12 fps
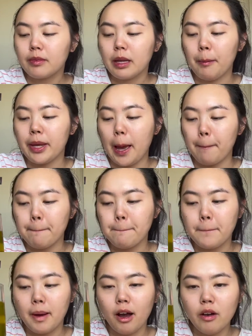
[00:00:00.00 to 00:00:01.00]
But yeah,
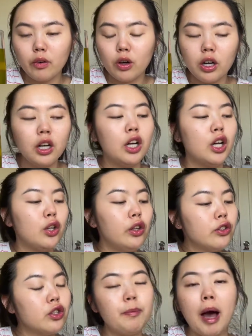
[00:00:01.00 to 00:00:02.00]
overall
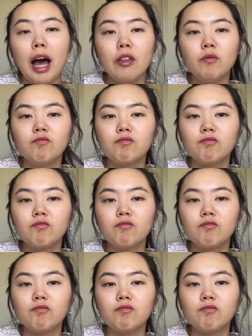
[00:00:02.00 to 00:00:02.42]
not too bad.